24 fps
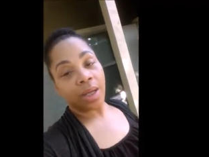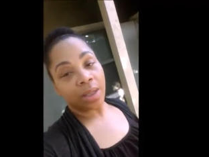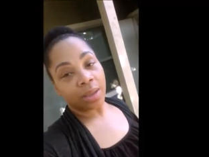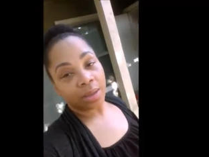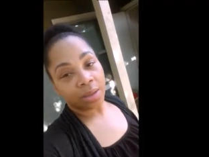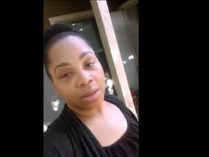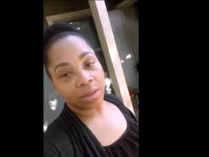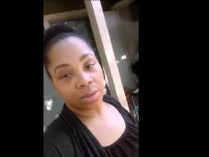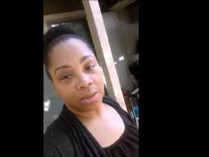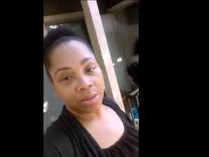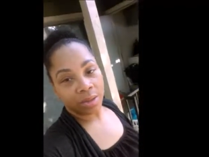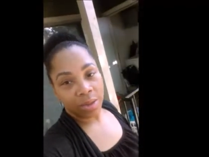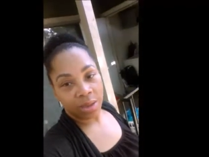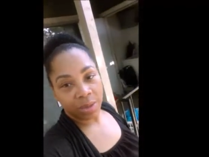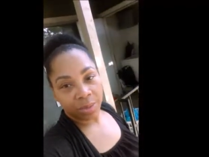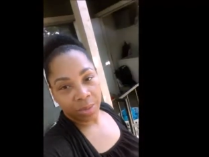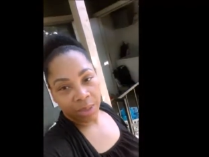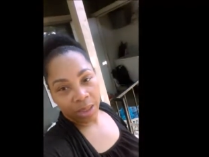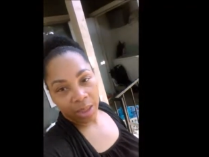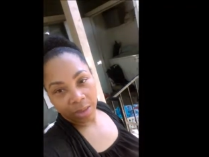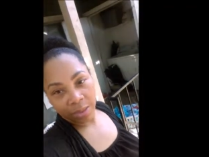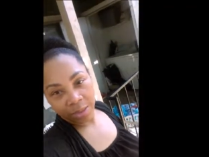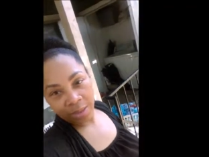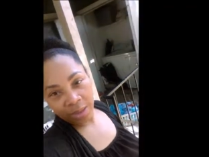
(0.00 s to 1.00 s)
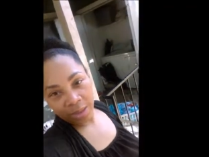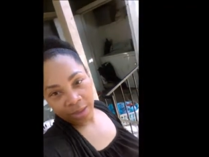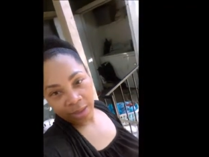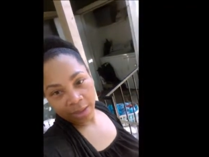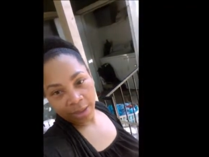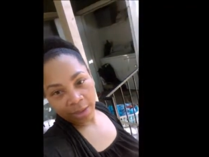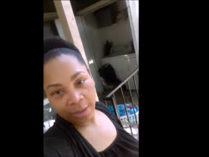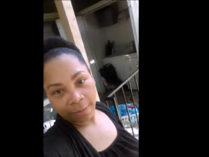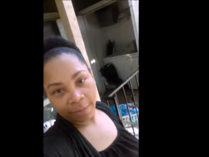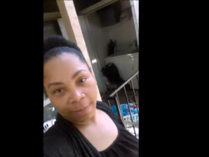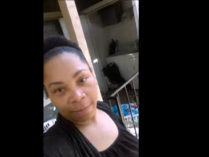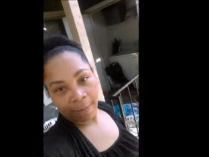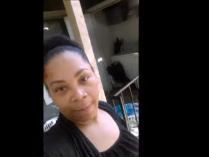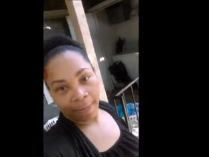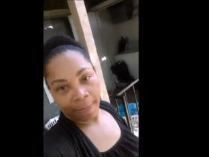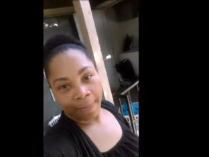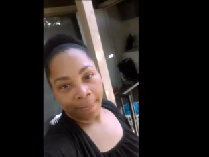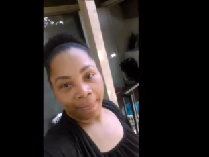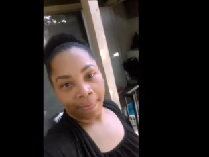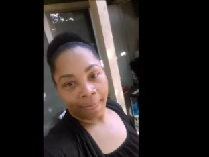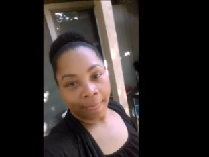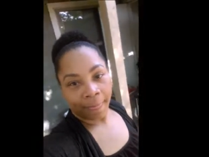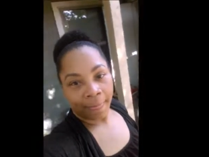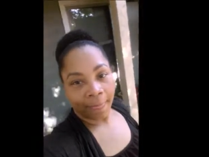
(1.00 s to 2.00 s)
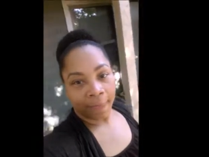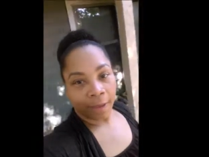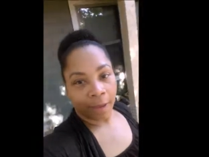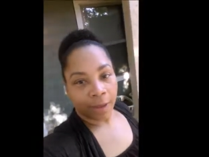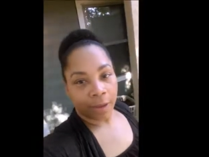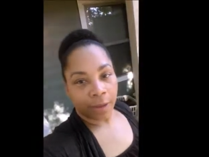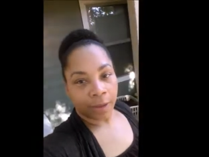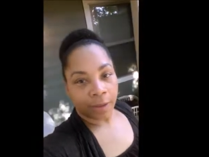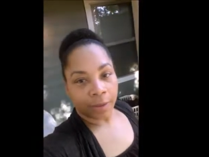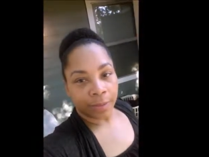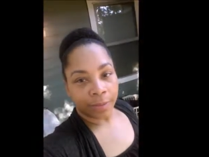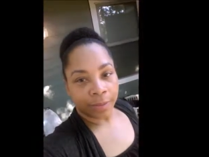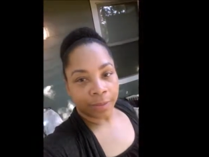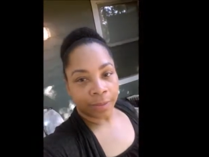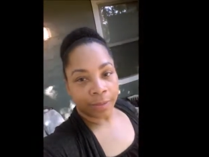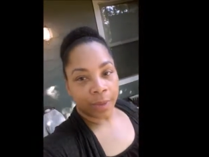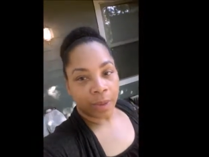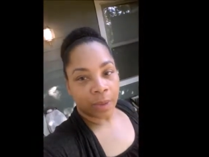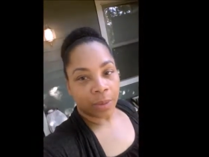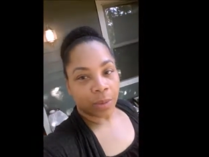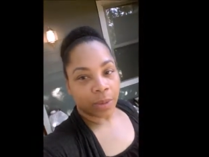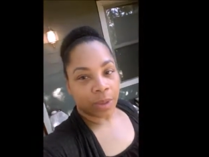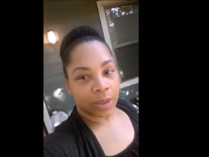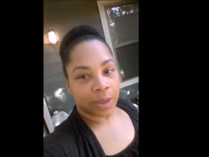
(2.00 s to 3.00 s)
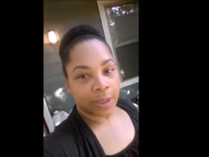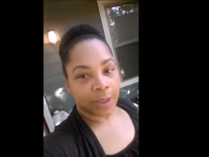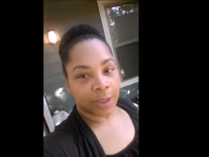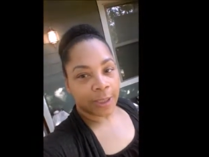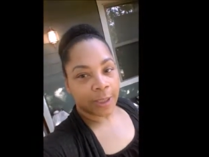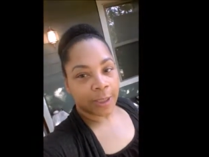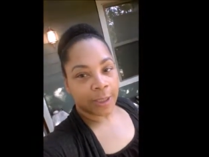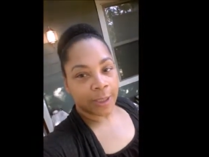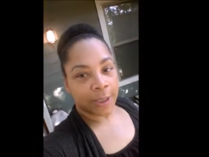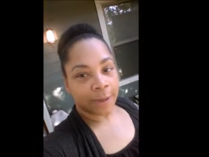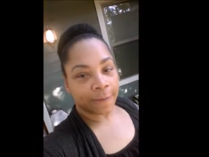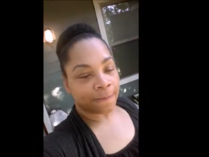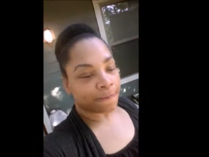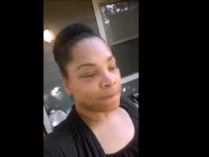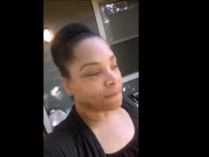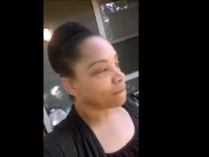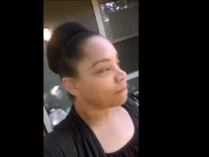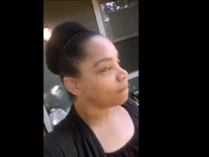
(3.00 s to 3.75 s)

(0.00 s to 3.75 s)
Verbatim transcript: I just know his mom said that he wanted to see it.